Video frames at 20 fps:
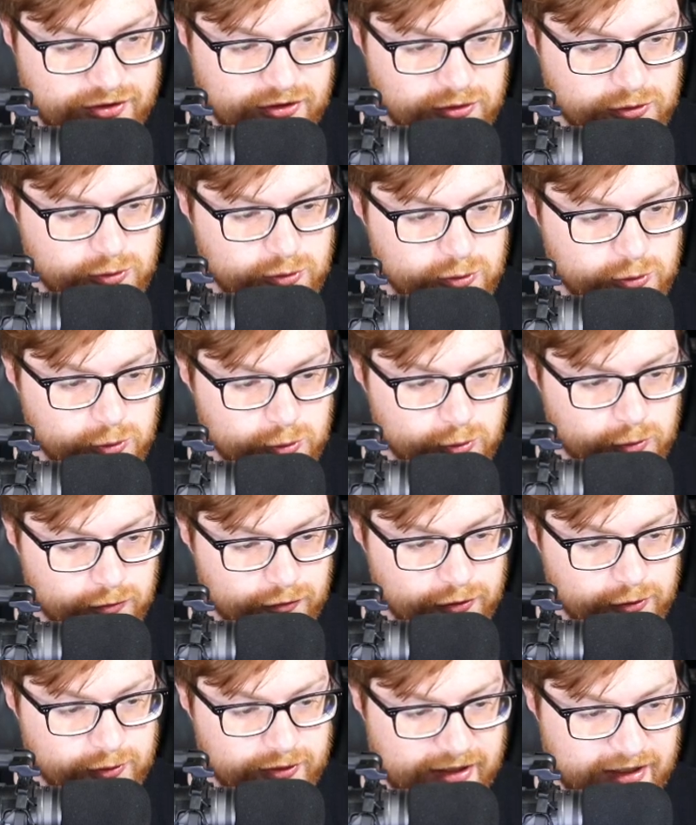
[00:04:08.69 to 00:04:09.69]
Ooh,
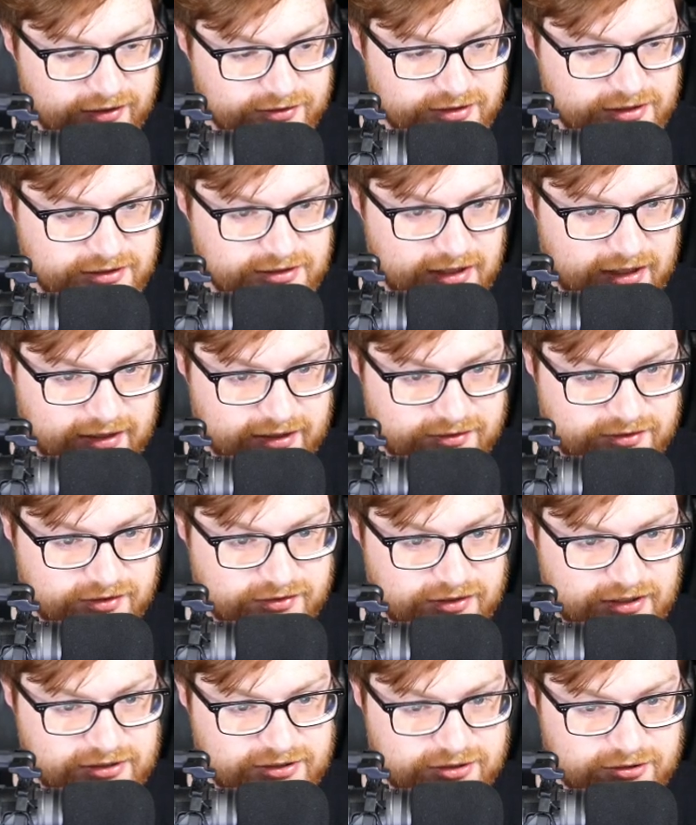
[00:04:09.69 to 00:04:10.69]
root has a
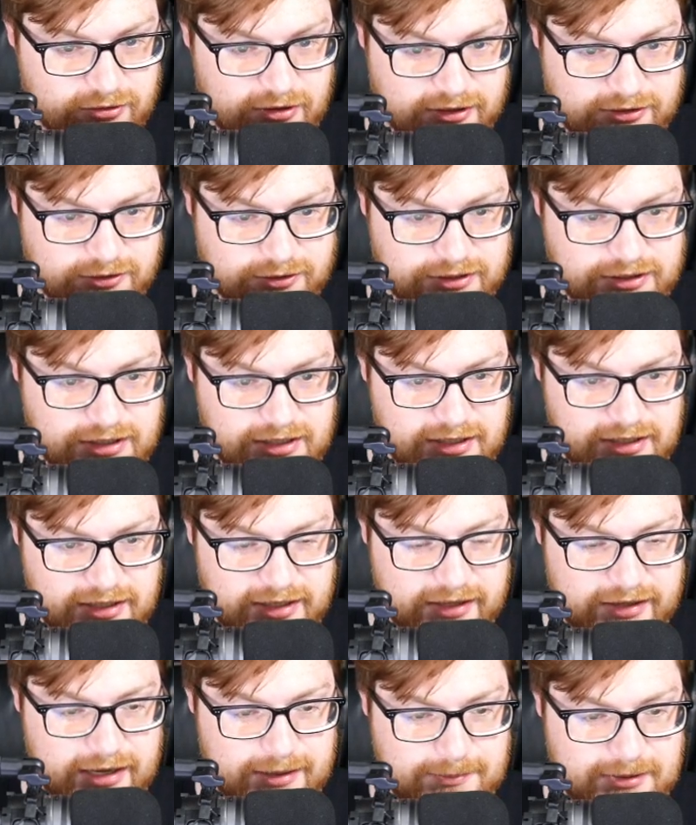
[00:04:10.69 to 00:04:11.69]
.ssh directory,
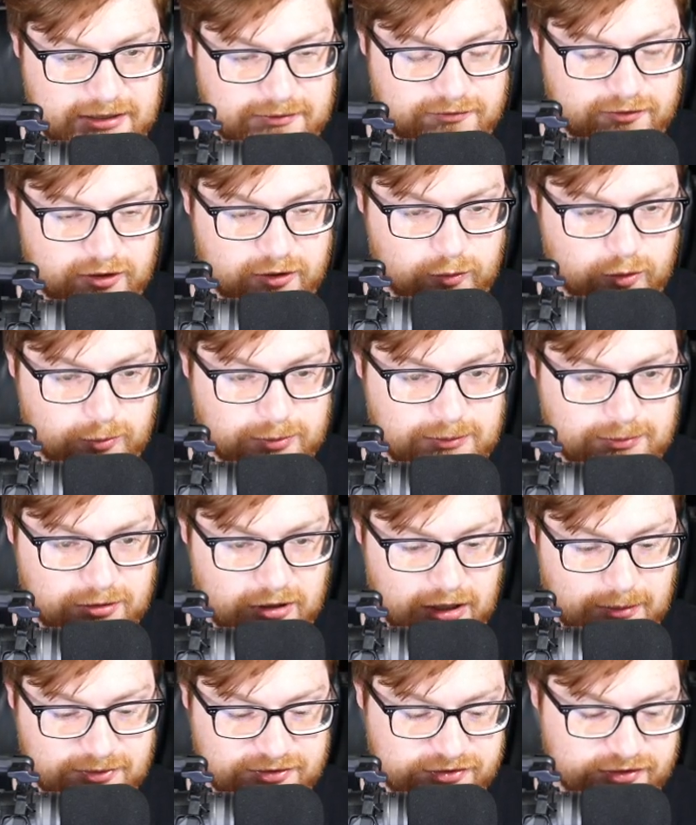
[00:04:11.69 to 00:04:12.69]
and that might very well be
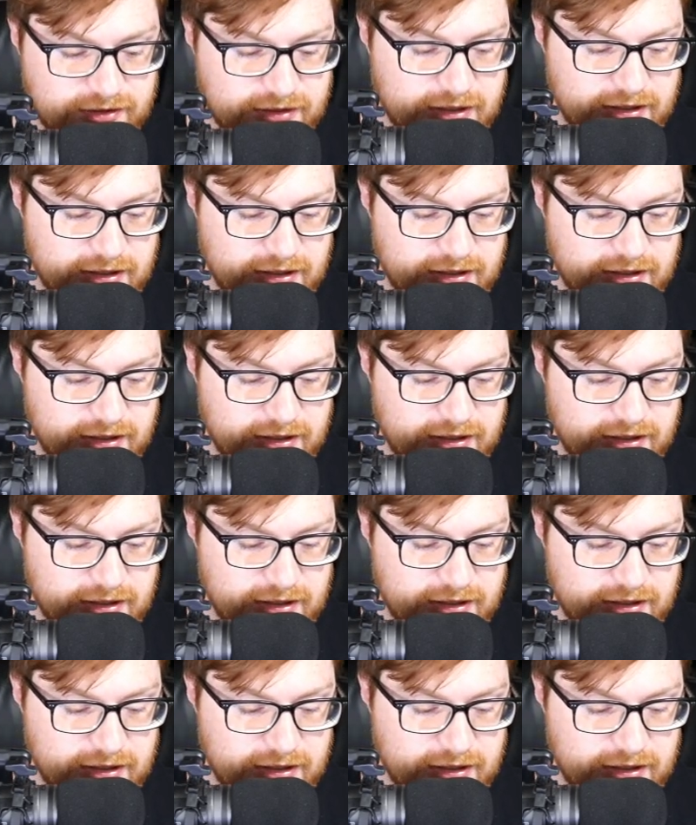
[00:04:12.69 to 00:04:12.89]
promising.